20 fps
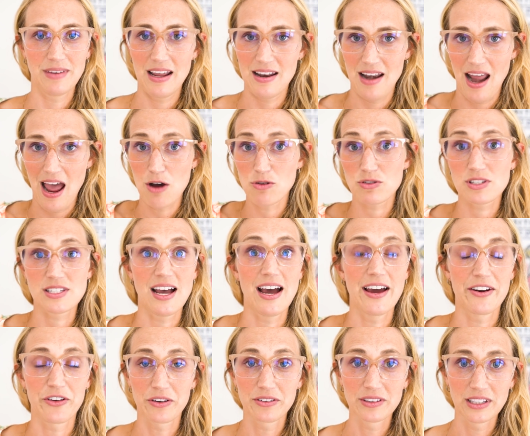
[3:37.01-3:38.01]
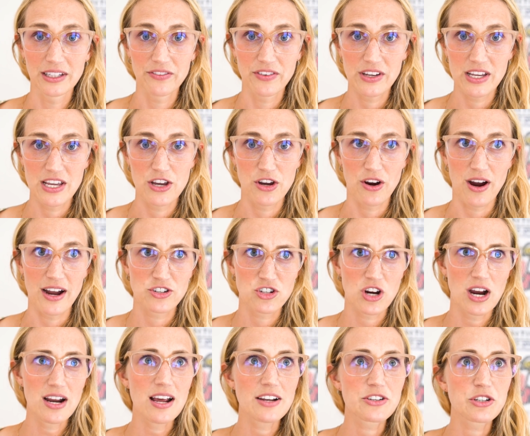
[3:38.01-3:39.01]
an outsider living here, I
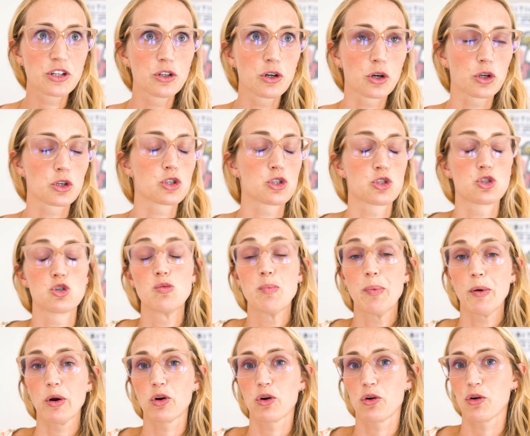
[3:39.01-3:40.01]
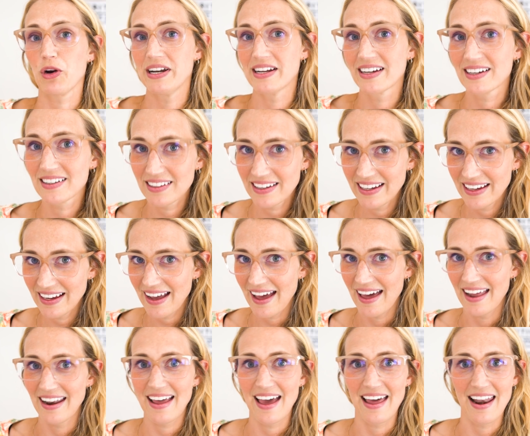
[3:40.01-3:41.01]
try not to look super critically
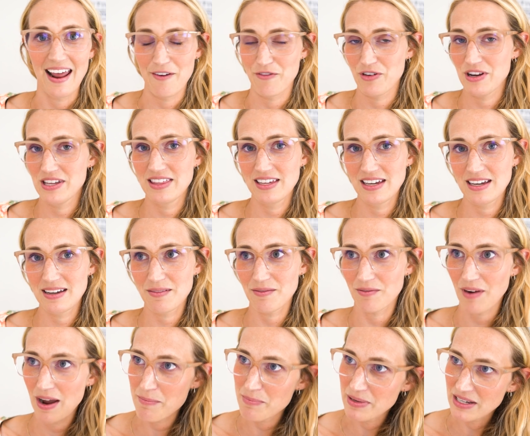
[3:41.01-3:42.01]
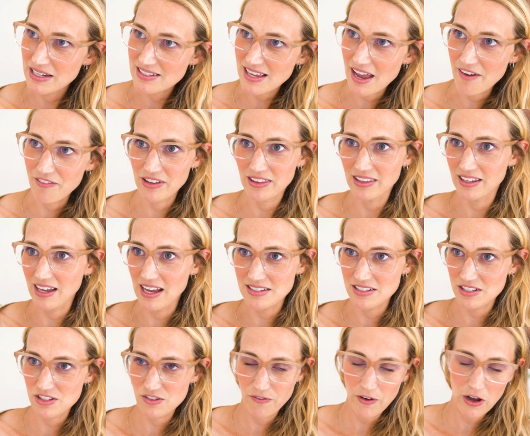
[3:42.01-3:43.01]
at everything, right? Because everything
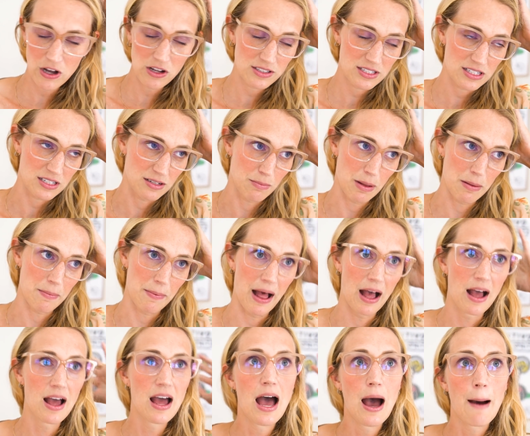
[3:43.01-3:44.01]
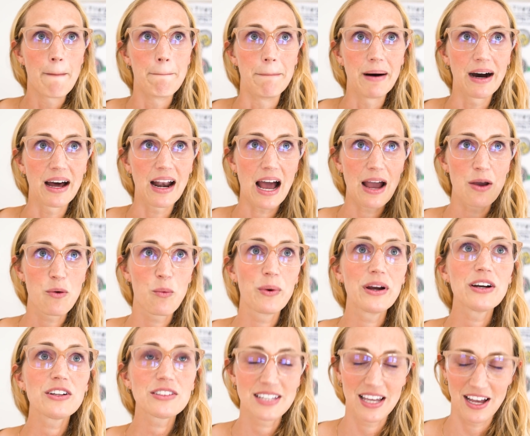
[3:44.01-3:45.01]
has its faults and blah, blah. But I
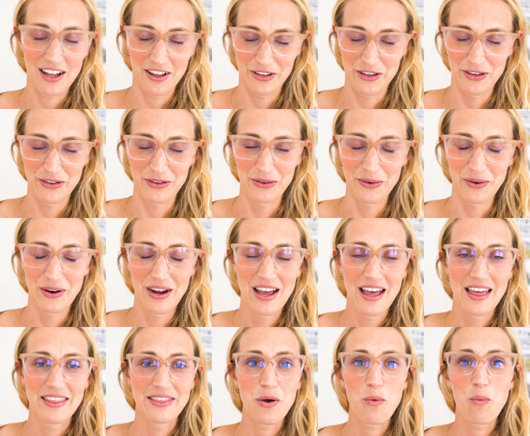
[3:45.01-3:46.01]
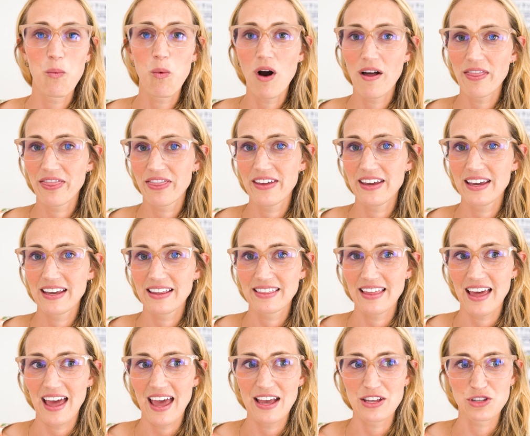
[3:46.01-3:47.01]
will tell you that one thing
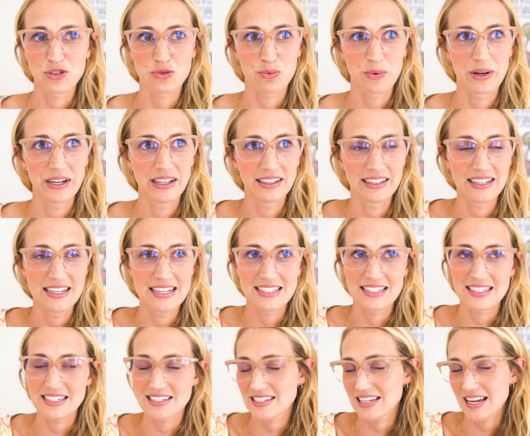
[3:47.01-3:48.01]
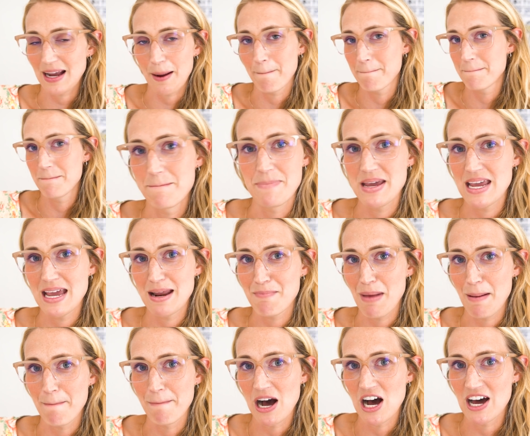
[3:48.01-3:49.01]
that has really, it's just like be in
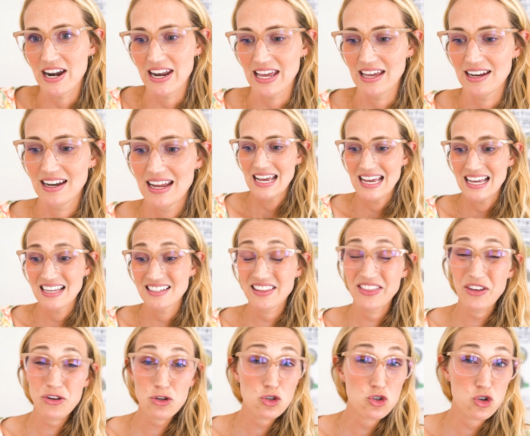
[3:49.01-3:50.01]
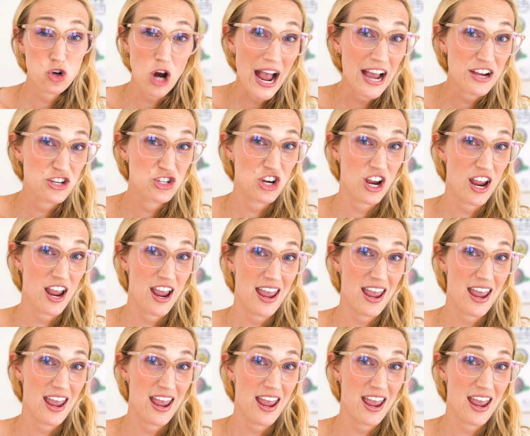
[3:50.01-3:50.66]
my bonnet, is that there's trash